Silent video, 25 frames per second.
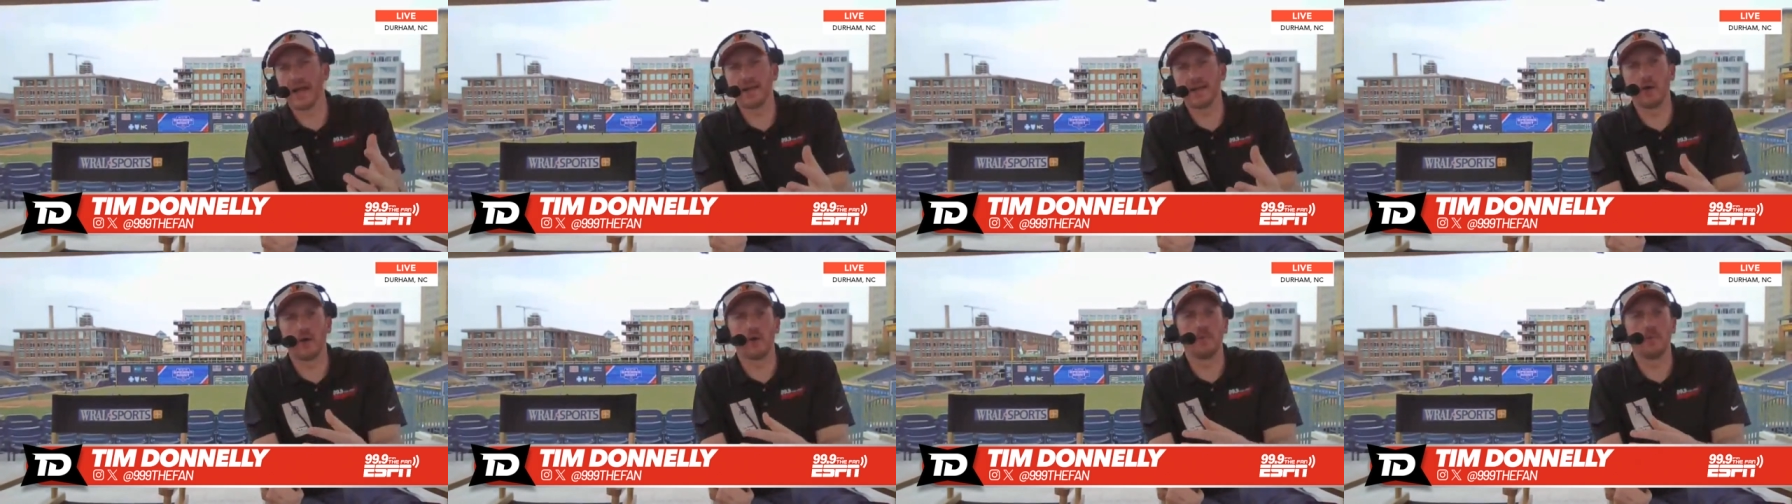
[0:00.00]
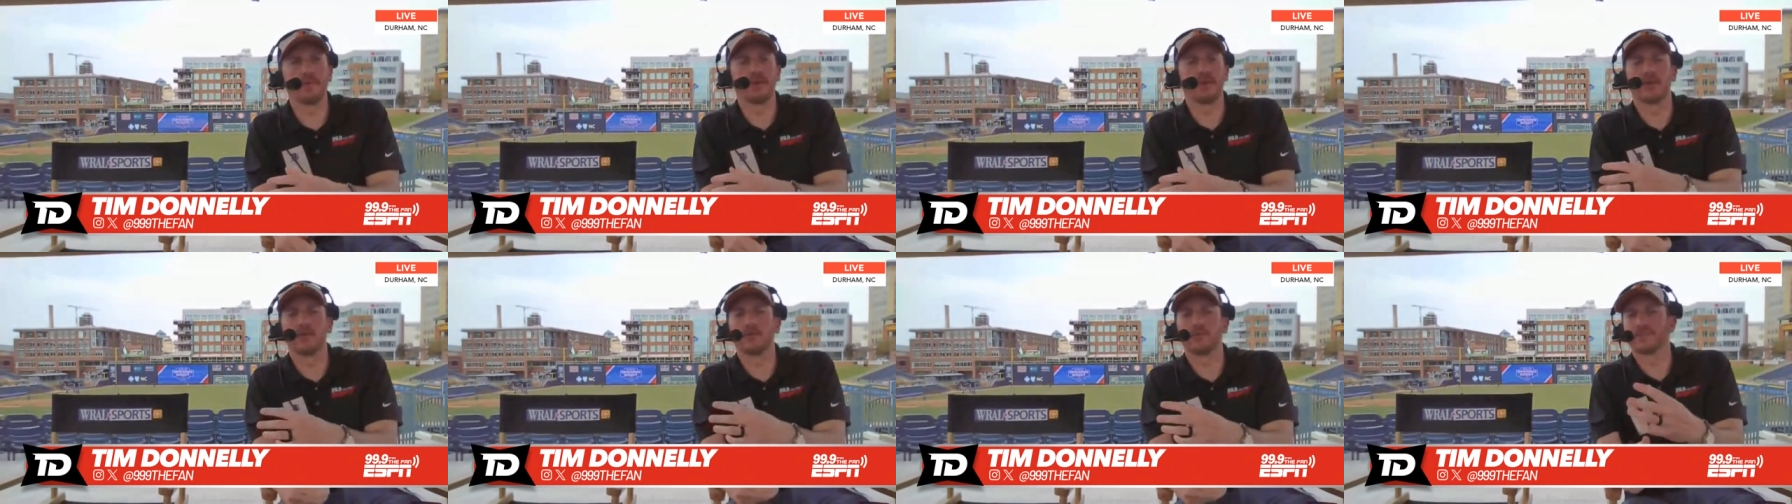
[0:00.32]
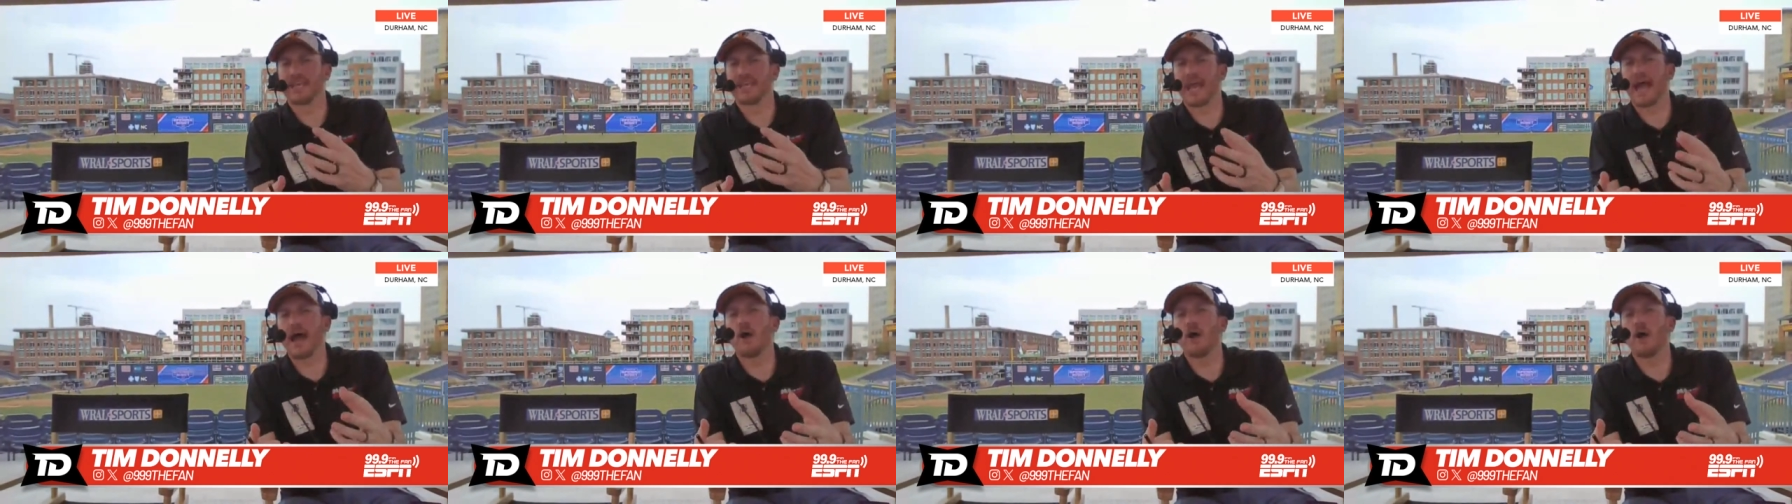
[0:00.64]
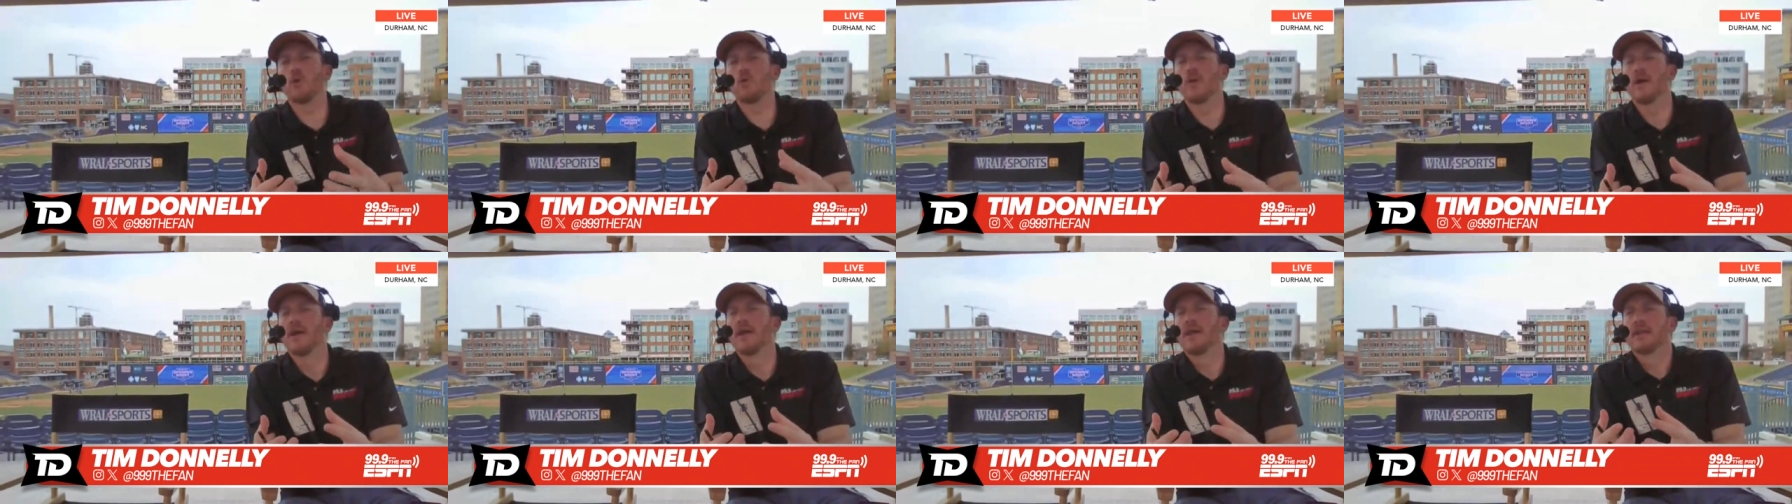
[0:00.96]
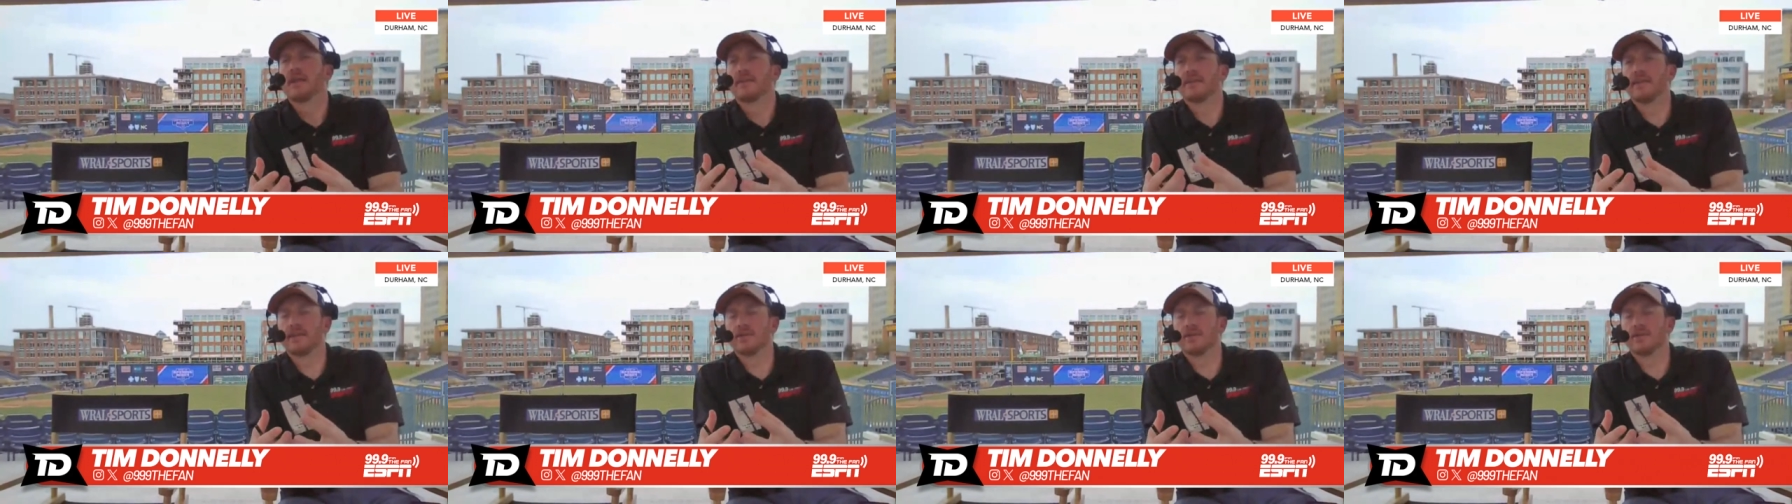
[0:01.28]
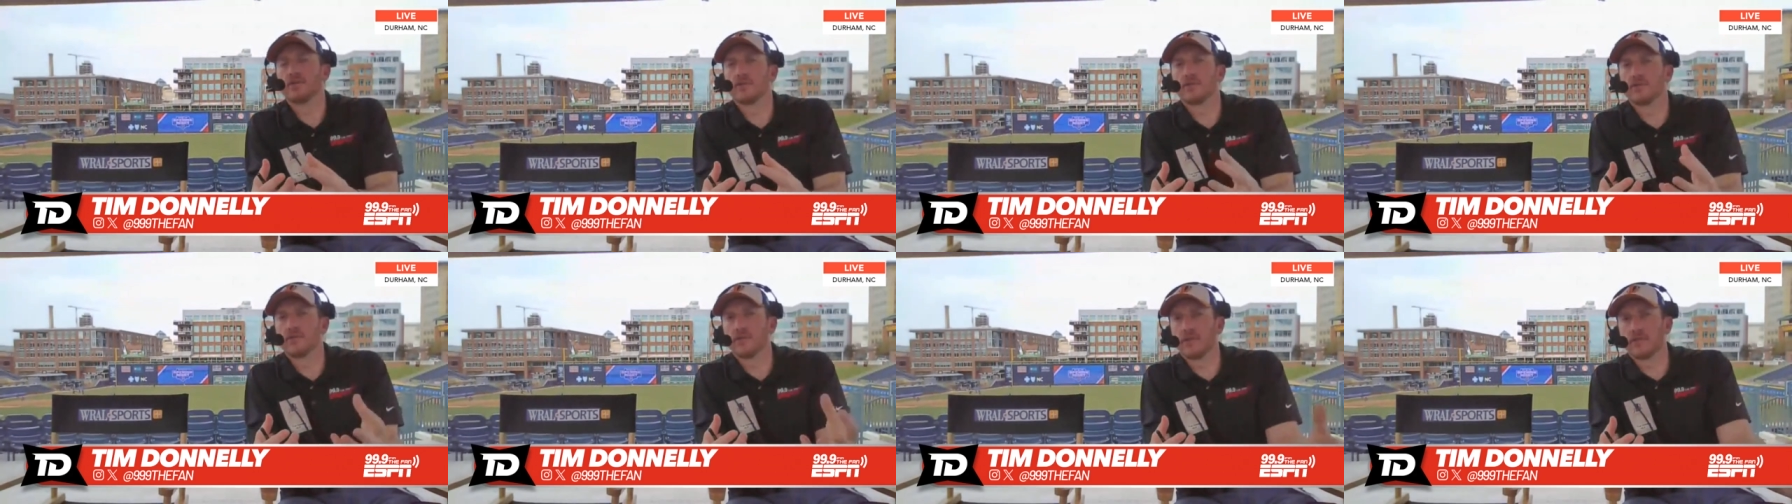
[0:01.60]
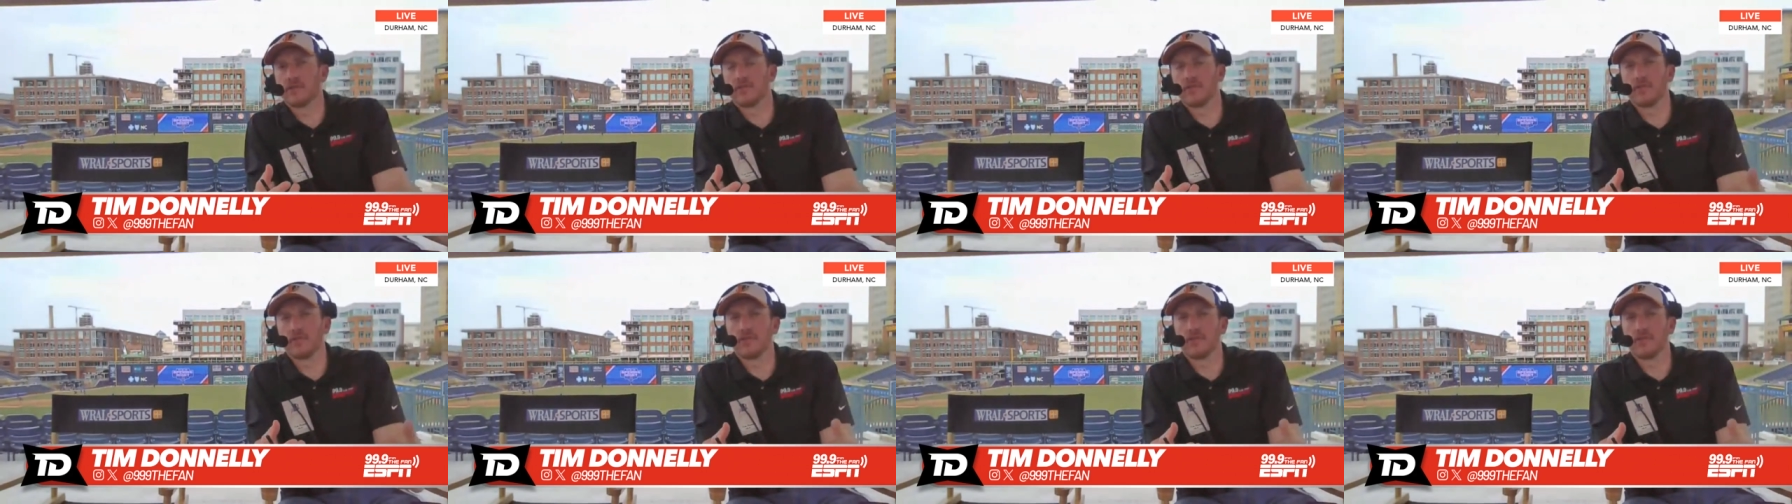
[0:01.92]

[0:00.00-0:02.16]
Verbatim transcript: wide open, and it was how Neil, the,